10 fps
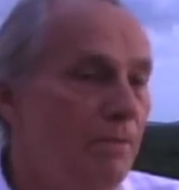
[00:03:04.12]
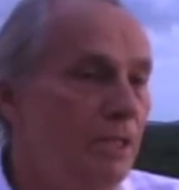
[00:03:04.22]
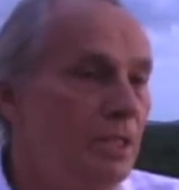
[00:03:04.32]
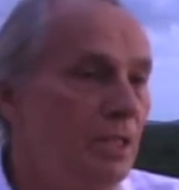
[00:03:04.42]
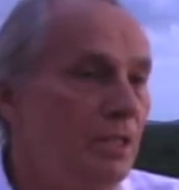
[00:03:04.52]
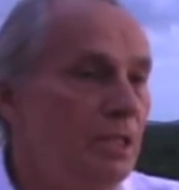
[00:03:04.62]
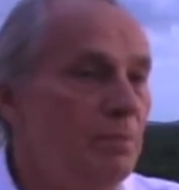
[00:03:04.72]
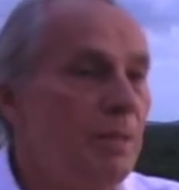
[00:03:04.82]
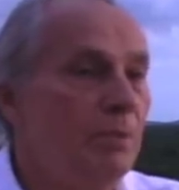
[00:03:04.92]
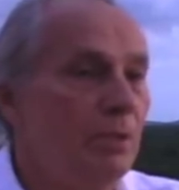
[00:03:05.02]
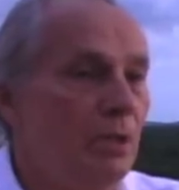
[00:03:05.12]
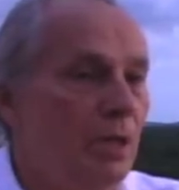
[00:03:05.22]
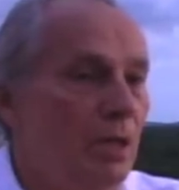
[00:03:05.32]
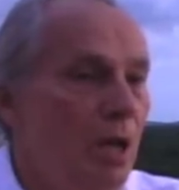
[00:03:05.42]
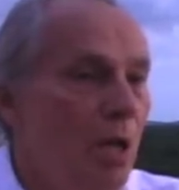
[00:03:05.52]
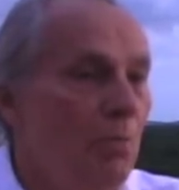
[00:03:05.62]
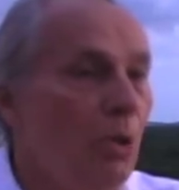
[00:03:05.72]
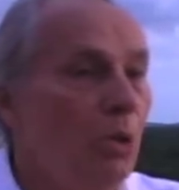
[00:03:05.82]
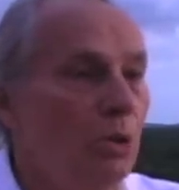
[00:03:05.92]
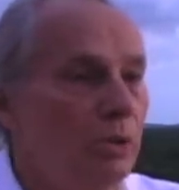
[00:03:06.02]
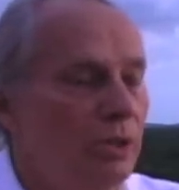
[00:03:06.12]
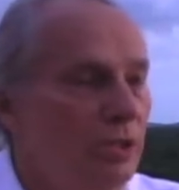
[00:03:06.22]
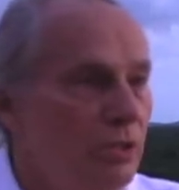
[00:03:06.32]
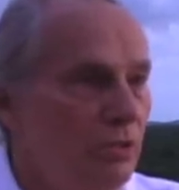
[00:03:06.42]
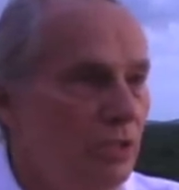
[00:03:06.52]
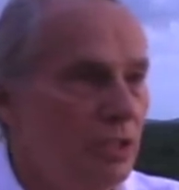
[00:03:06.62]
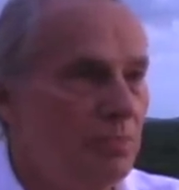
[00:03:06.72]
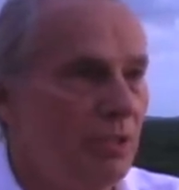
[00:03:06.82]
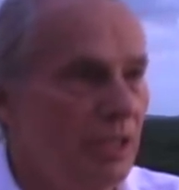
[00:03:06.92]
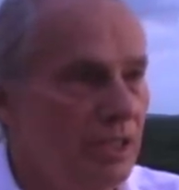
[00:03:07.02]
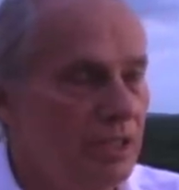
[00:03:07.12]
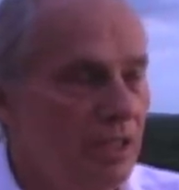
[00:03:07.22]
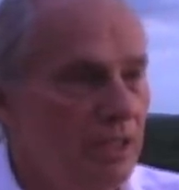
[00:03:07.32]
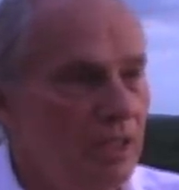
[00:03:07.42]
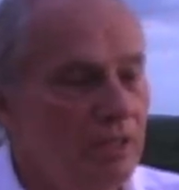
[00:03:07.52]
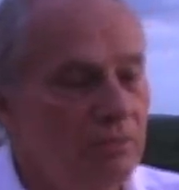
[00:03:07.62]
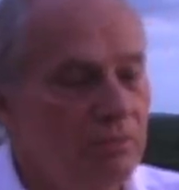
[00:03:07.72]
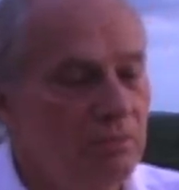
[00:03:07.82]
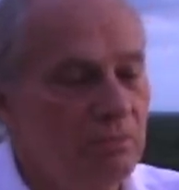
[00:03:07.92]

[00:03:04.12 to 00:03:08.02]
these people are pulled to this place. They don't